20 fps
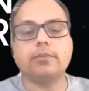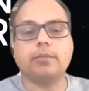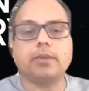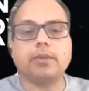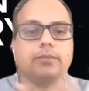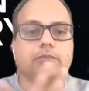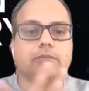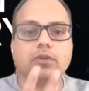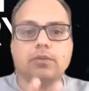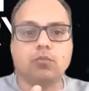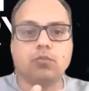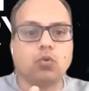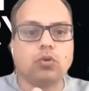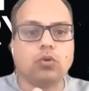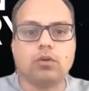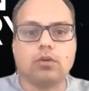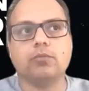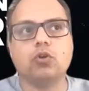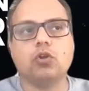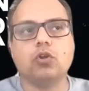Sometimes
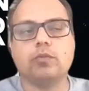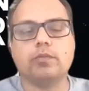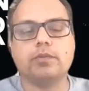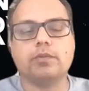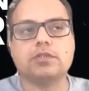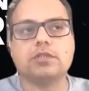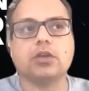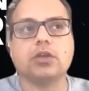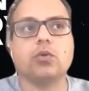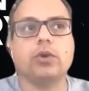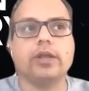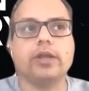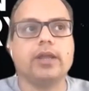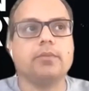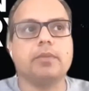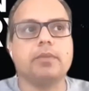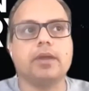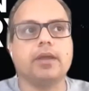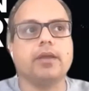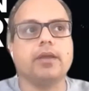remote developer security
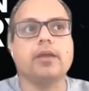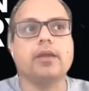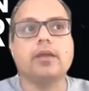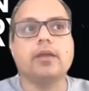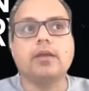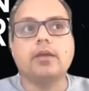can be